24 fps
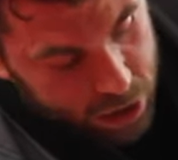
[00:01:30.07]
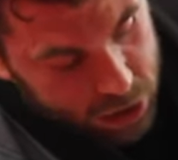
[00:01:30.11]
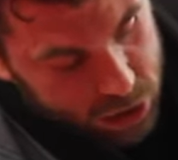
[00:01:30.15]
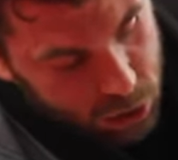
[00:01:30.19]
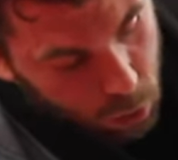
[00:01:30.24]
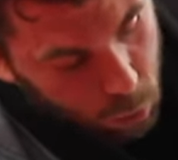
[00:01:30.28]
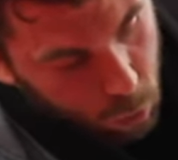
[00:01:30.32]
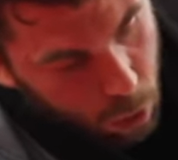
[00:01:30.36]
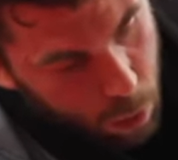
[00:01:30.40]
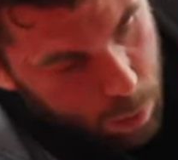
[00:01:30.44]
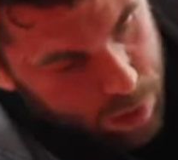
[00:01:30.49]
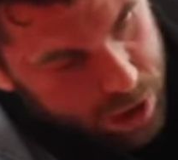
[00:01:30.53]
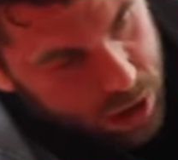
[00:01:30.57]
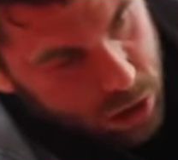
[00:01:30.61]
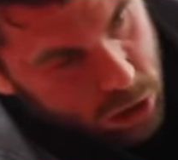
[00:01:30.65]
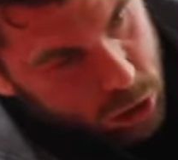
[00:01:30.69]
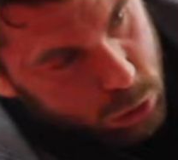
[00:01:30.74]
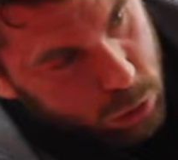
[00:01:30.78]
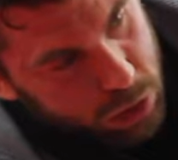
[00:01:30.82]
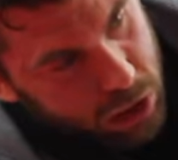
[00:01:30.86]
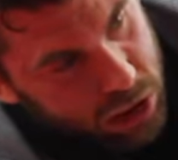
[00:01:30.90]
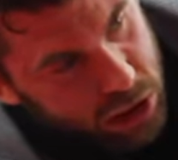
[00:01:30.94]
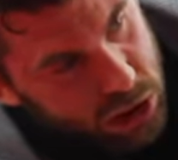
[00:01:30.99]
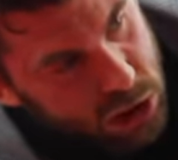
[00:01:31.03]
So what we can do
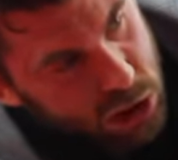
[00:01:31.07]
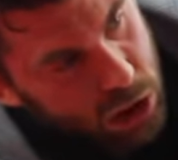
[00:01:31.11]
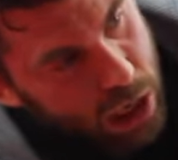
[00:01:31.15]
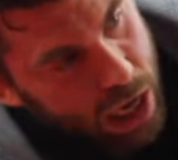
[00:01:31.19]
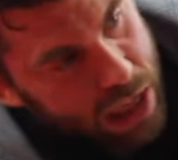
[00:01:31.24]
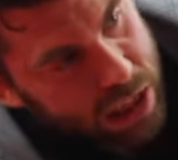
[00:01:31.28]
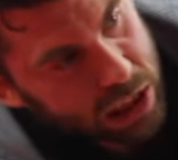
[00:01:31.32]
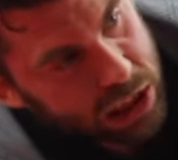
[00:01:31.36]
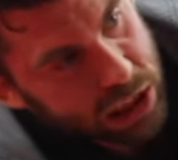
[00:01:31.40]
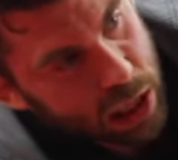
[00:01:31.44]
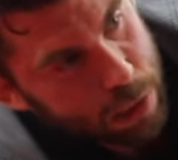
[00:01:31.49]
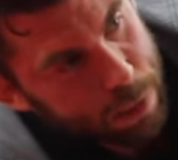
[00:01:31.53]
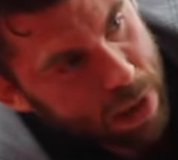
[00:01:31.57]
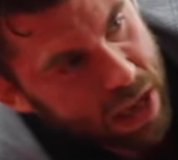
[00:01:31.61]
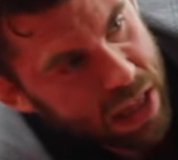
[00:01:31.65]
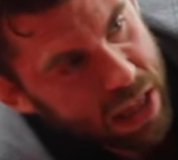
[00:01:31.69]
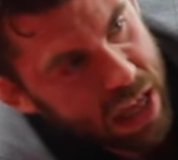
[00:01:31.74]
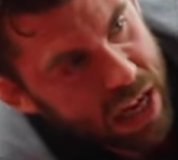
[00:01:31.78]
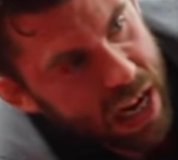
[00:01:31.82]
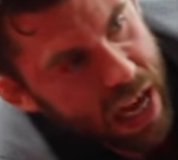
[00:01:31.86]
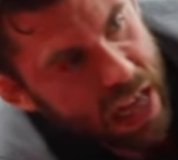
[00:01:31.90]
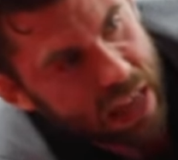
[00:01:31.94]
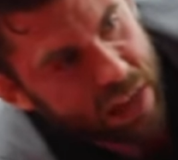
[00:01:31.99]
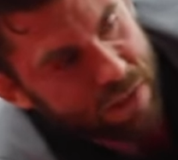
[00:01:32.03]
is we can slide this up and
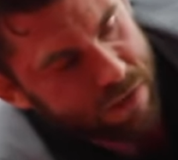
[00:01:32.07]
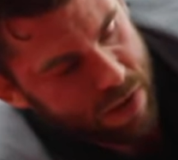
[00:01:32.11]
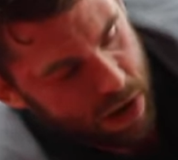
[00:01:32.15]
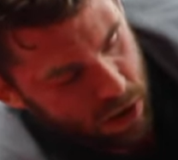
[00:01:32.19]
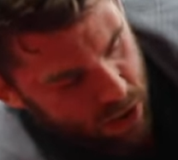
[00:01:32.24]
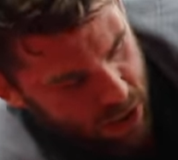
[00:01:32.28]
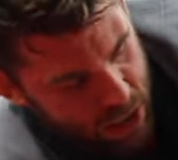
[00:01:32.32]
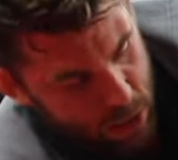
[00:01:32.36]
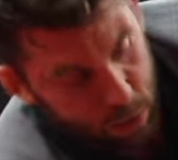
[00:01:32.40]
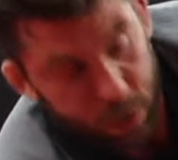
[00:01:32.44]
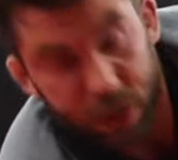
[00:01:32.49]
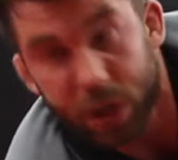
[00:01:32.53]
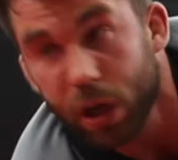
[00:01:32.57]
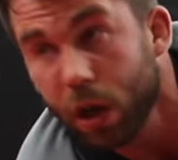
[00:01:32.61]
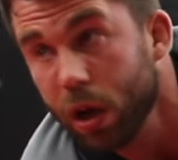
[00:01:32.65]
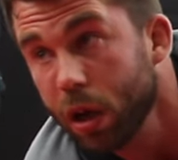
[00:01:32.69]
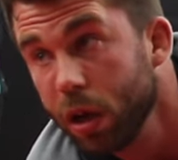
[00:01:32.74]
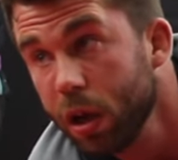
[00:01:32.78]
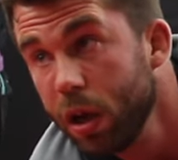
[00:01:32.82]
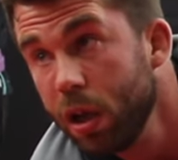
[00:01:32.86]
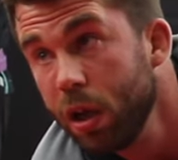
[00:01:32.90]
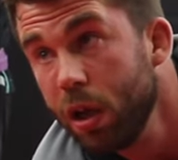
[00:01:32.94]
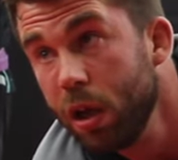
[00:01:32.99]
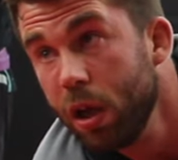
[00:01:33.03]
then at the very end we
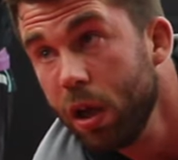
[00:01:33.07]
turn,